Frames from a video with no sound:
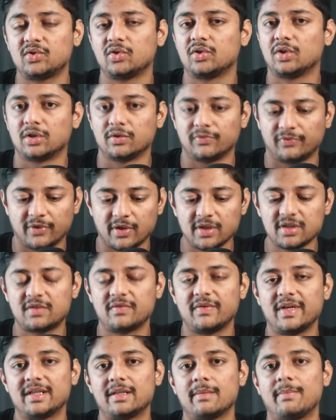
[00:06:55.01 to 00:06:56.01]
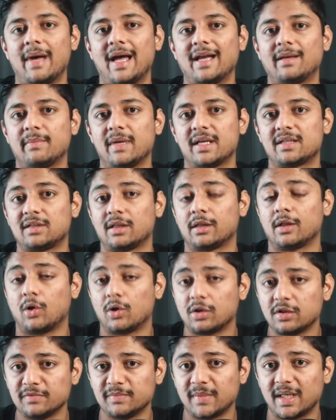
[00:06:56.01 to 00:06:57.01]
So the first way the bank makes a
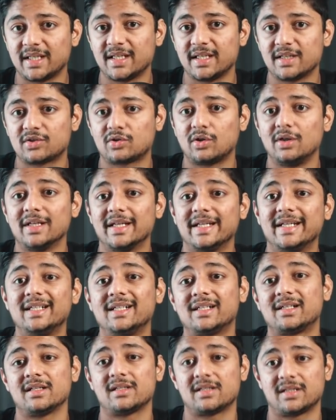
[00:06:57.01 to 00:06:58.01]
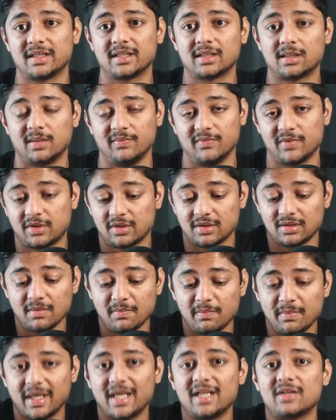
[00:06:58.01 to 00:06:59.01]
lot of money is called interest income, which is the
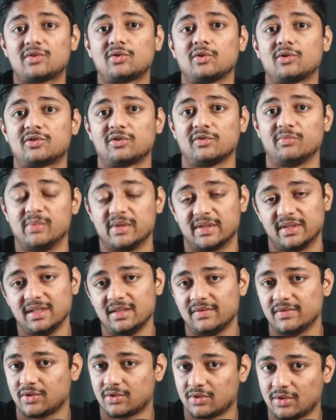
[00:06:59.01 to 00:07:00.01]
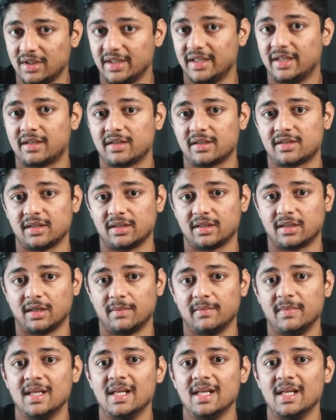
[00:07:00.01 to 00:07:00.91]
main source of business, which is called interest income.